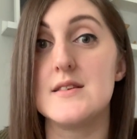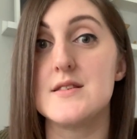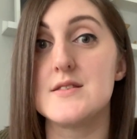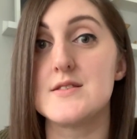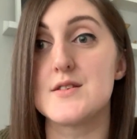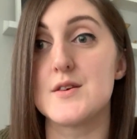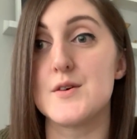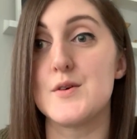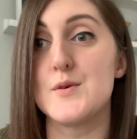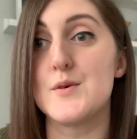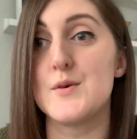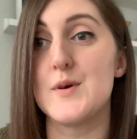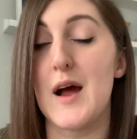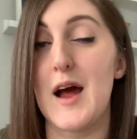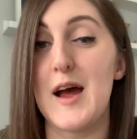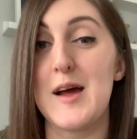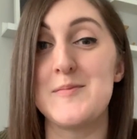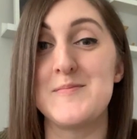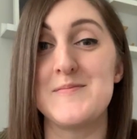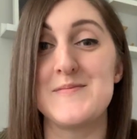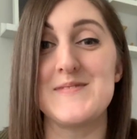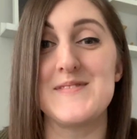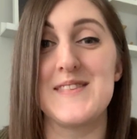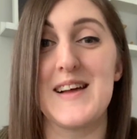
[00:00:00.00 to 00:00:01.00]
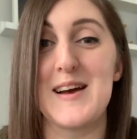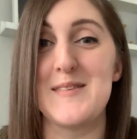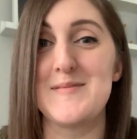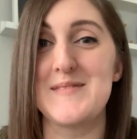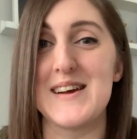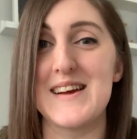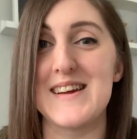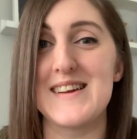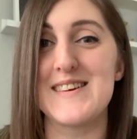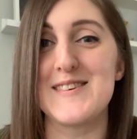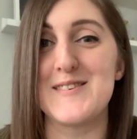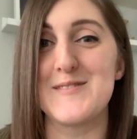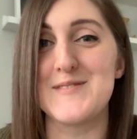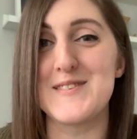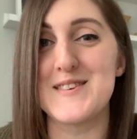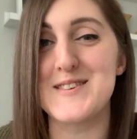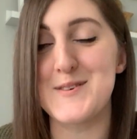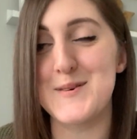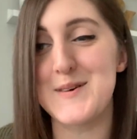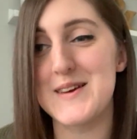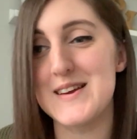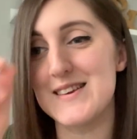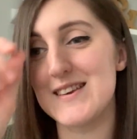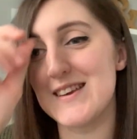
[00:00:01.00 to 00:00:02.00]
So I'm like
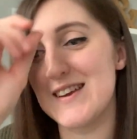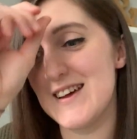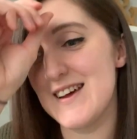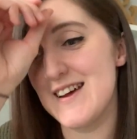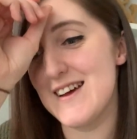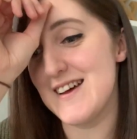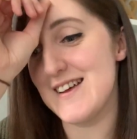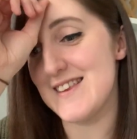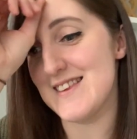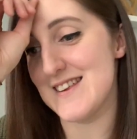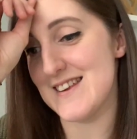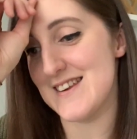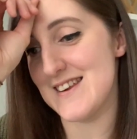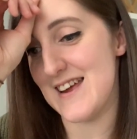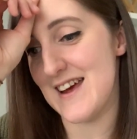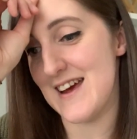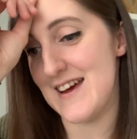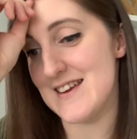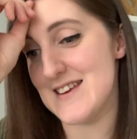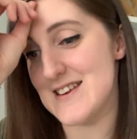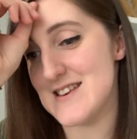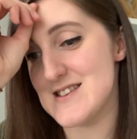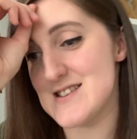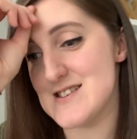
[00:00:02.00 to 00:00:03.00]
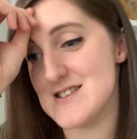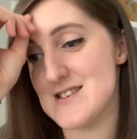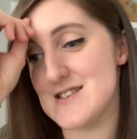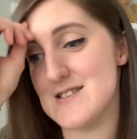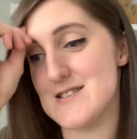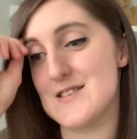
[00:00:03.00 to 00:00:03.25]
overjoyed that he's